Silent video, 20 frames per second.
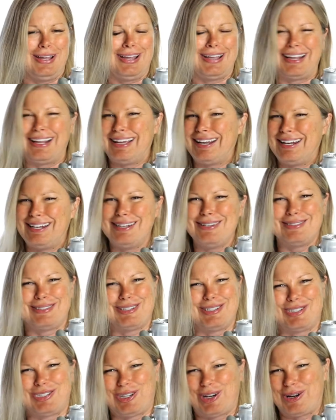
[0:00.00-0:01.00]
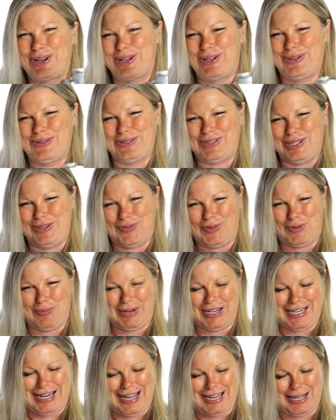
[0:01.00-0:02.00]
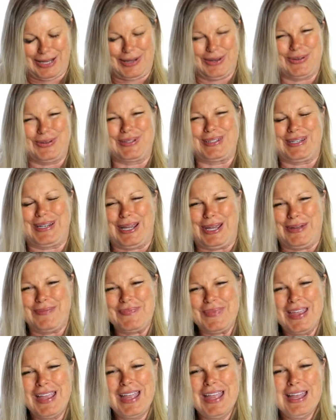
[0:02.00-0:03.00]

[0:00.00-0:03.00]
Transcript: I gotta use the shark koozie for my Diet Coke today.